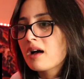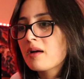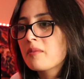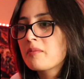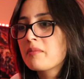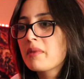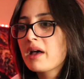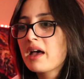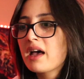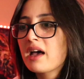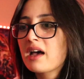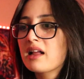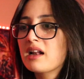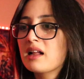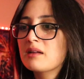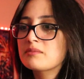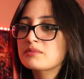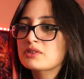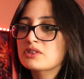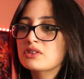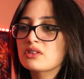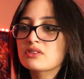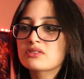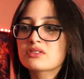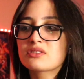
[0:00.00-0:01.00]
Man, I'm
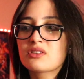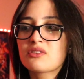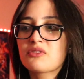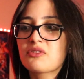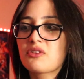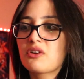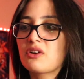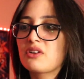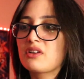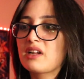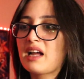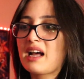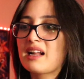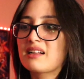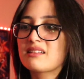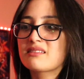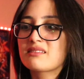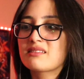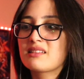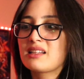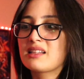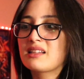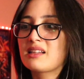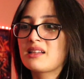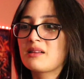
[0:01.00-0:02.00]
so sorry for that
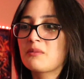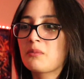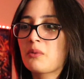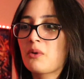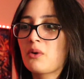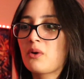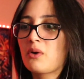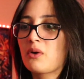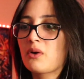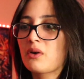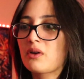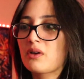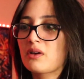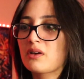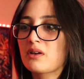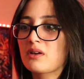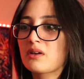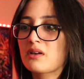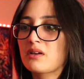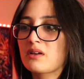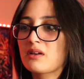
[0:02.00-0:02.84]
little boy.